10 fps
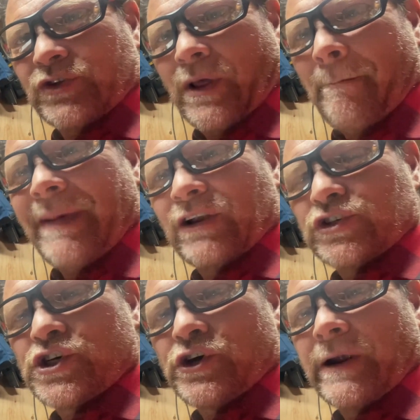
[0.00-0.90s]
with a metal
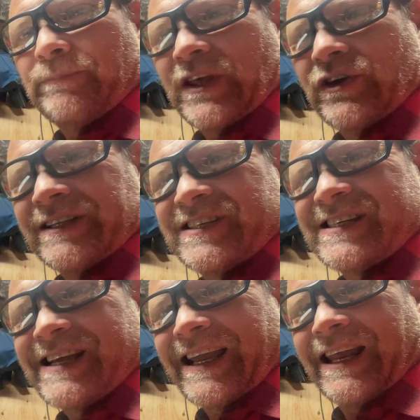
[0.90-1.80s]
strip that you can
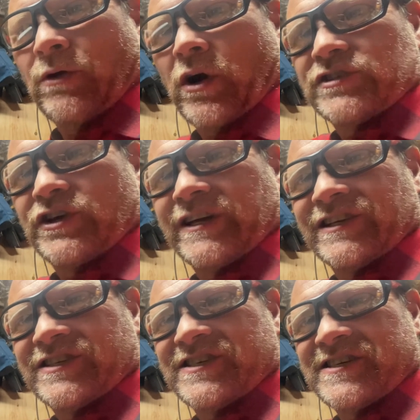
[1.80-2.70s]
stick anywhere, so you can
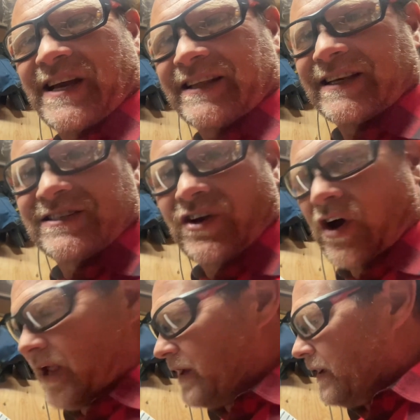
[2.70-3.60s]
just stick this
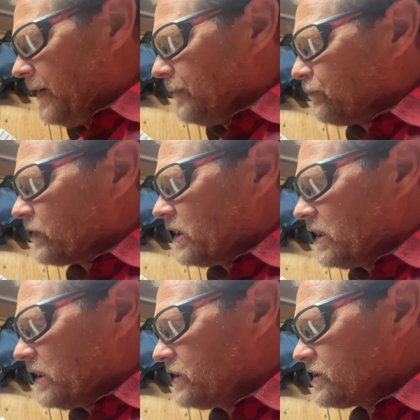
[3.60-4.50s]
on.
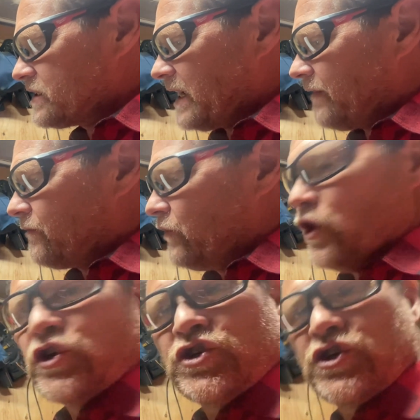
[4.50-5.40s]
you have
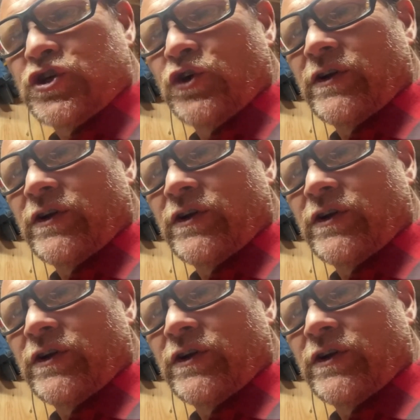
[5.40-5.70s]
two